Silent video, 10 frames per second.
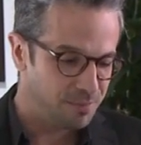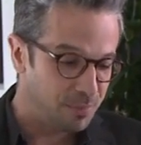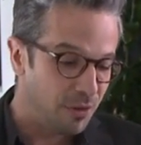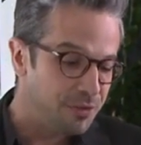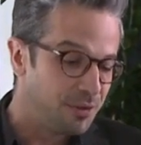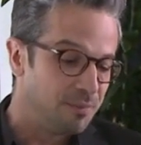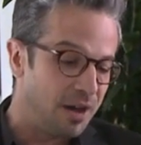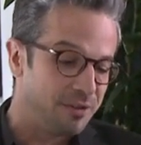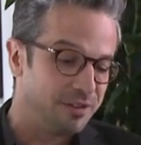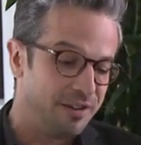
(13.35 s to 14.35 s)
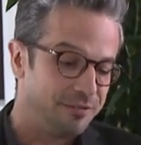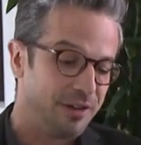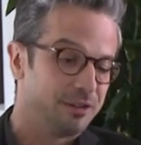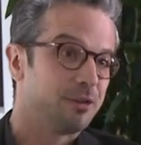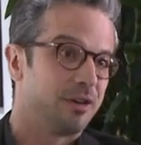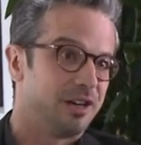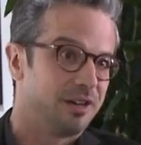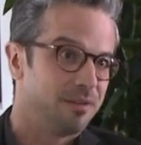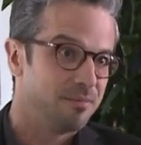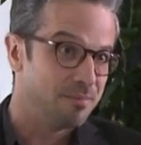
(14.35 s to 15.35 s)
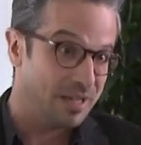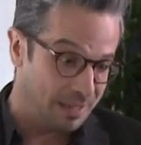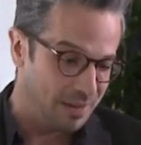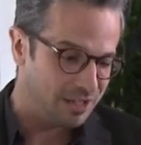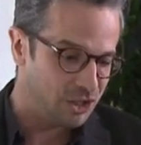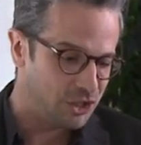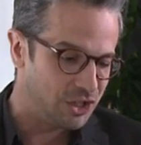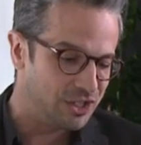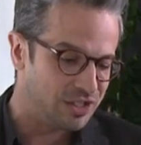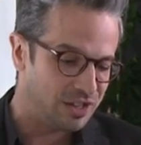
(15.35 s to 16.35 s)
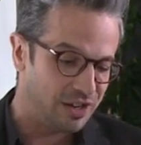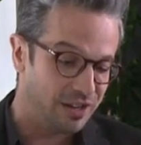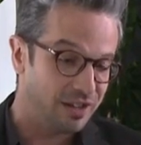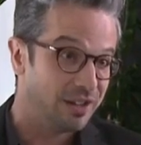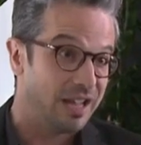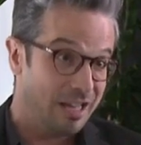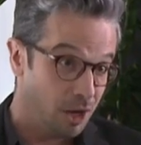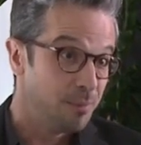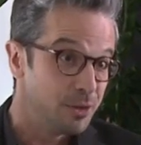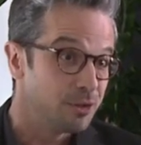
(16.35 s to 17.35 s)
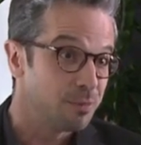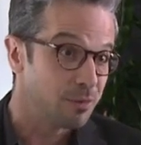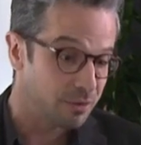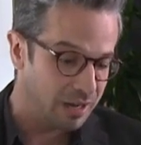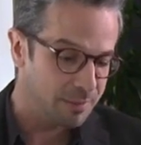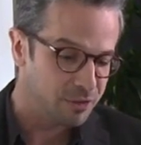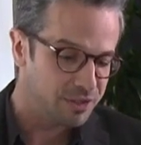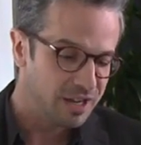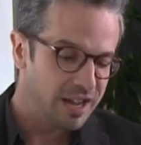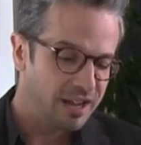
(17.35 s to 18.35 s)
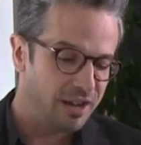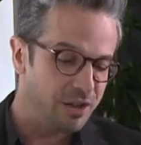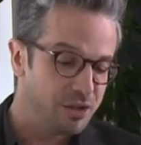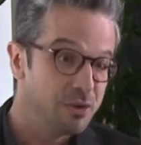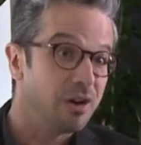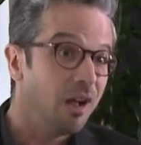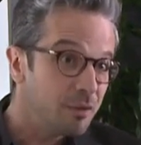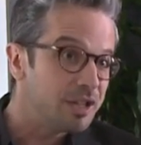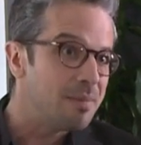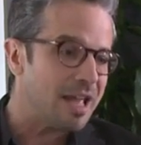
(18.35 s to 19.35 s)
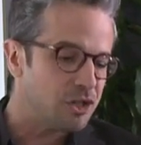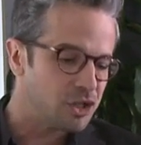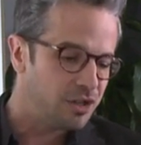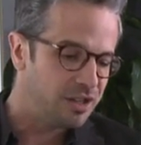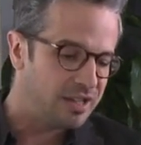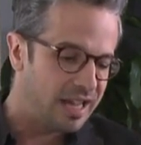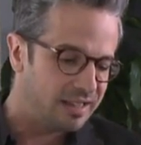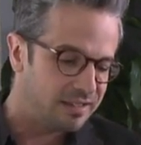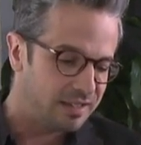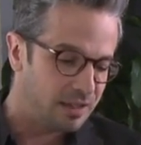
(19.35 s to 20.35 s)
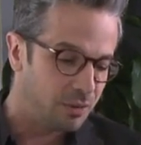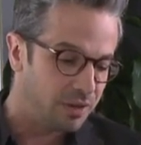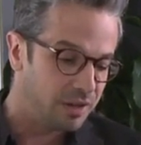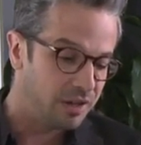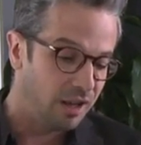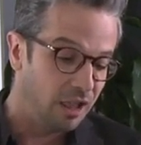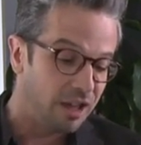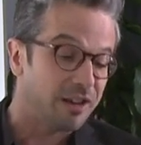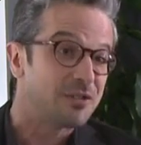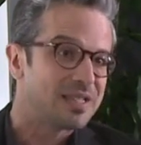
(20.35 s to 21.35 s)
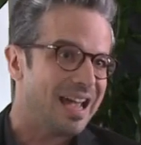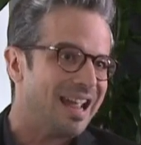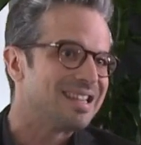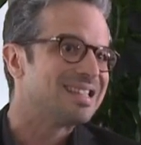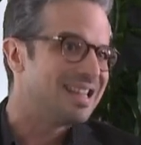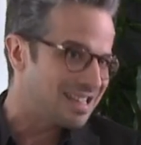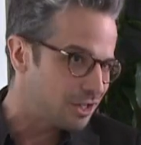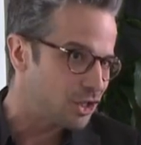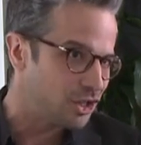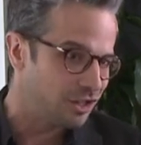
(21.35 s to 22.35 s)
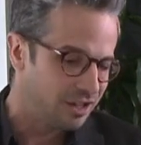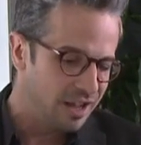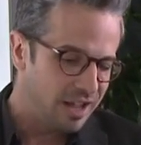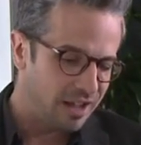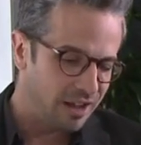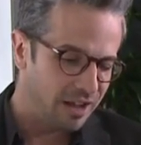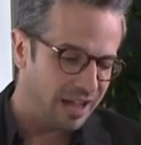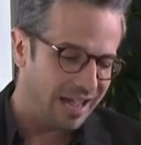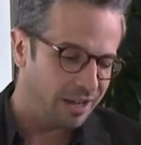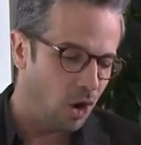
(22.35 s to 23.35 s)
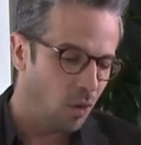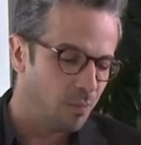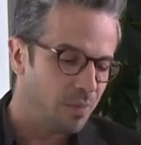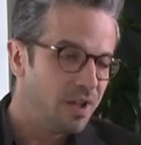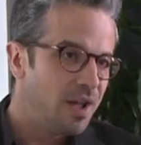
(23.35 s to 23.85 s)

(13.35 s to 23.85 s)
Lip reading: Both your mother and father were mathematicians and computer programmers. You already mentioned that there were a lot of science discussion at home.